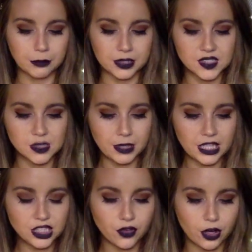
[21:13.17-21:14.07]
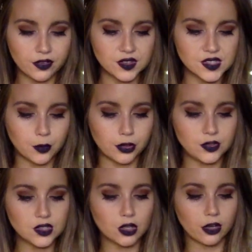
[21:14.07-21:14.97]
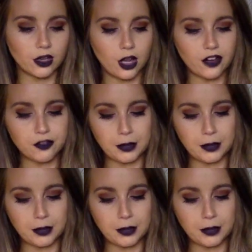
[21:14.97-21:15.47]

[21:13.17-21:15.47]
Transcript: because the Page of Earth is someone who's got a lot of